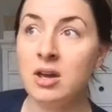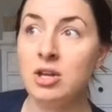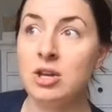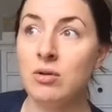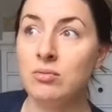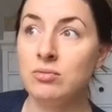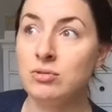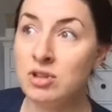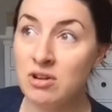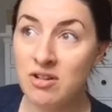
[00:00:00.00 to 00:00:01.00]

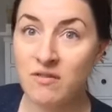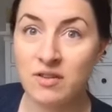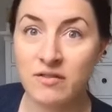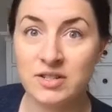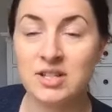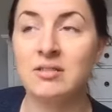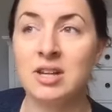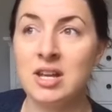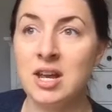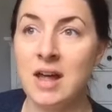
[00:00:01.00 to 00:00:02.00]
2 years of
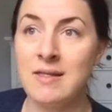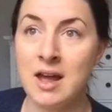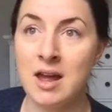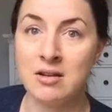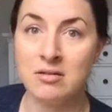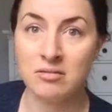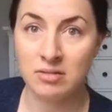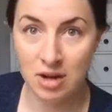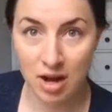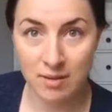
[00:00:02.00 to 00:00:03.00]
infertility and then
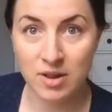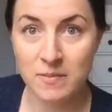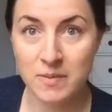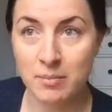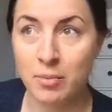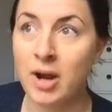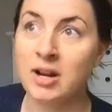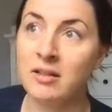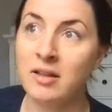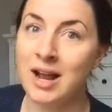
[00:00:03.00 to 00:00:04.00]
the 9 months being
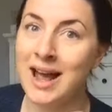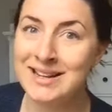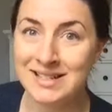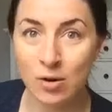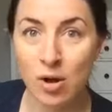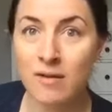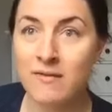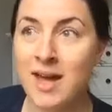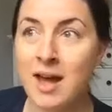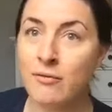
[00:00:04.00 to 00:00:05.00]
pregnant, like I did all of
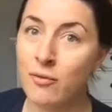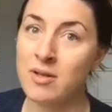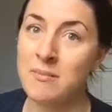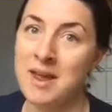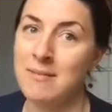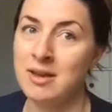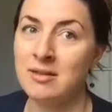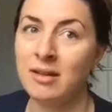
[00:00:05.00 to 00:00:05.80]
that for the baby.